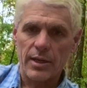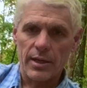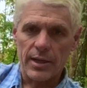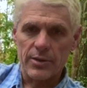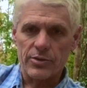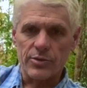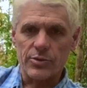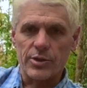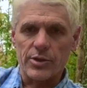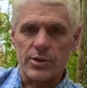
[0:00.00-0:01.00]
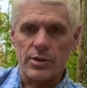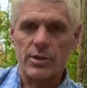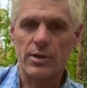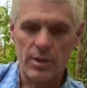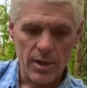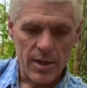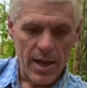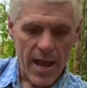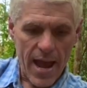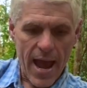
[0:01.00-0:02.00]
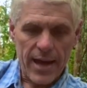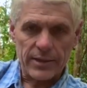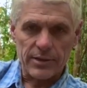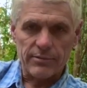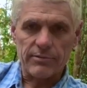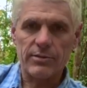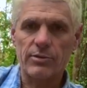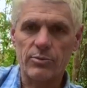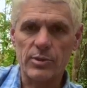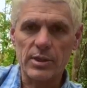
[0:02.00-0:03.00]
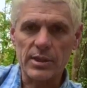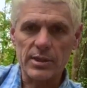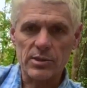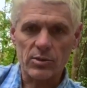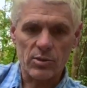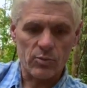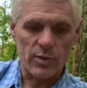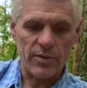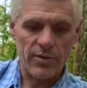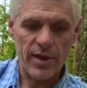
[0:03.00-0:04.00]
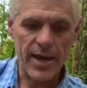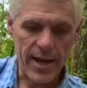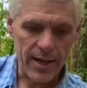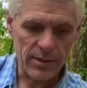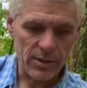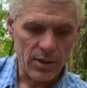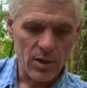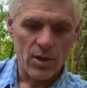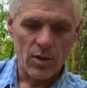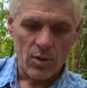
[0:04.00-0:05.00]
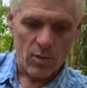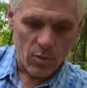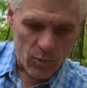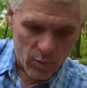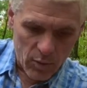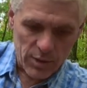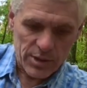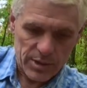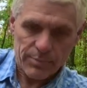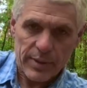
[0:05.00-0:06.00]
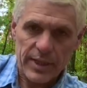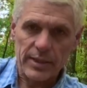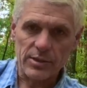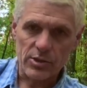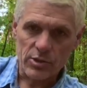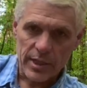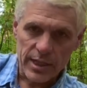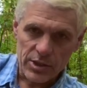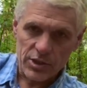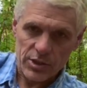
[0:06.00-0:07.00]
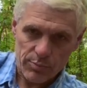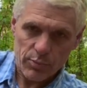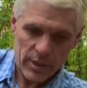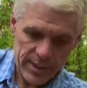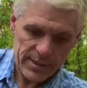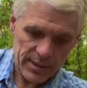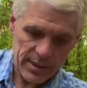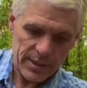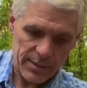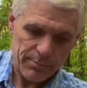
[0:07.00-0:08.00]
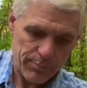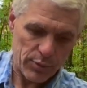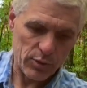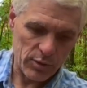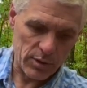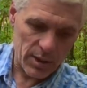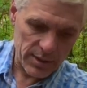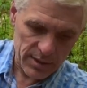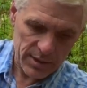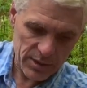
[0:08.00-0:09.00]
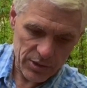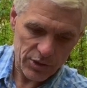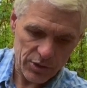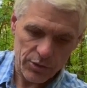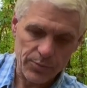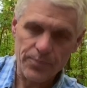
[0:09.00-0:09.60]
and do your active release with that, or just pin and stretch, just press in and pull on the tissue.